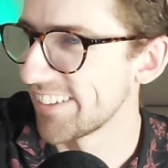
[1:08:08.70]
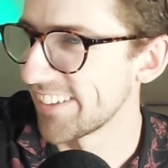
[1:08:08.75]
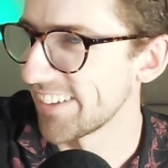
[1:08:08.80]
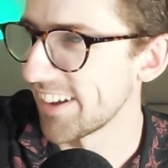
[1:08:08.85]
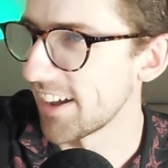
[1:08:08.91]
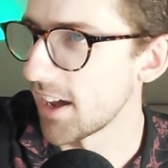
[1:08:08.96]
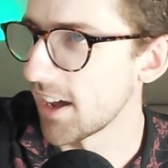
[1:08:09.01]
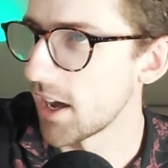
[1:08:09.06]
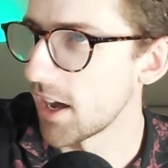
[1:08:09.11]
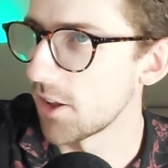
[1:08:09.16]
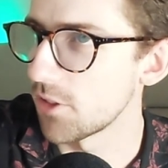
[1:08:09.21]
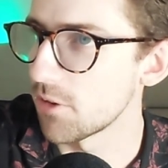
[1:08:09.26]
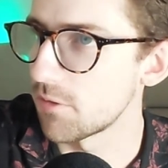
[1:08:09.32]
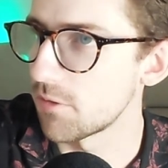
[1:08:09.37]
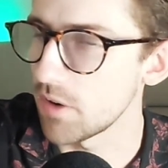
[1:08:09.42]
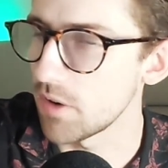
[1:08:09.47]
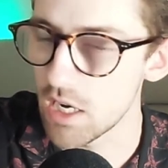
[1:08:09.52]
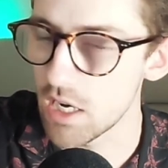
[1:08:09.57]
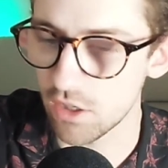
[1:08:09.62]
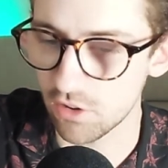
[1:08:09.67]
The
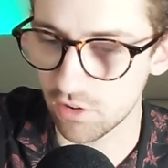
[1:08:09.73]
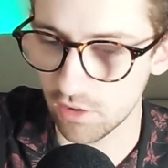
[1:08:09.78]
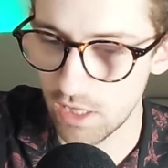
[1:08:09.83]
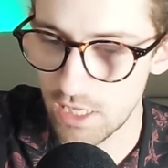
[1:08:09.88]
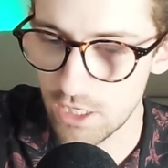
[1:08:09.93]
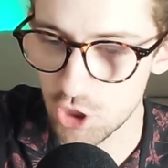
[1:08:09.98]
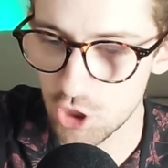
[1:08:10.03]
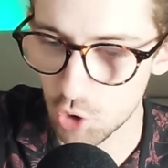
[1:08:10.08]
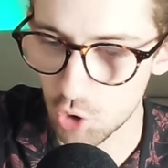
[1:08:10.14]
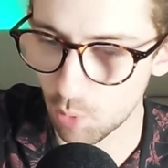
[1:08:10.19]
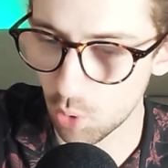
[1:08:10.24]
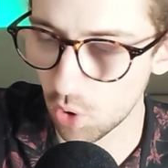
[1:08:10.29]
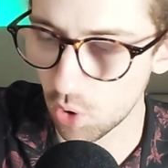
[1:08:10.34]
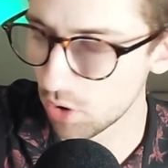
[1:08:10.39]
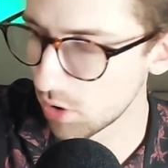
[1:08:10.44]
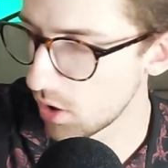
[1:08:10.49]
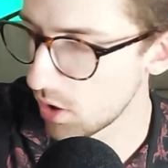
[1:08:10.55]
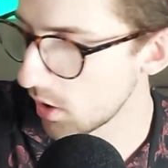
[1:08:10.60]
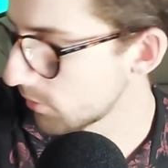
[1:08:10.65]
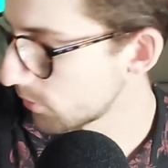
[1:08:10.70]
Phoenix legend,
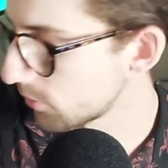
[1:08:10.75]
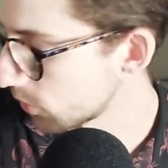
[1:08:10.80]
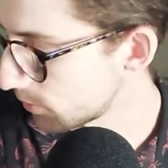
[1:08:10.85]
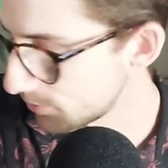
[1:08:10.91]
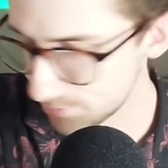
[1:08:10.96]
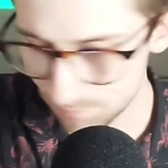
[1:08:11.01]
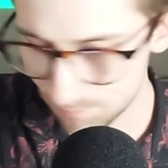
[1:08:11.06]
Paul Eiffel.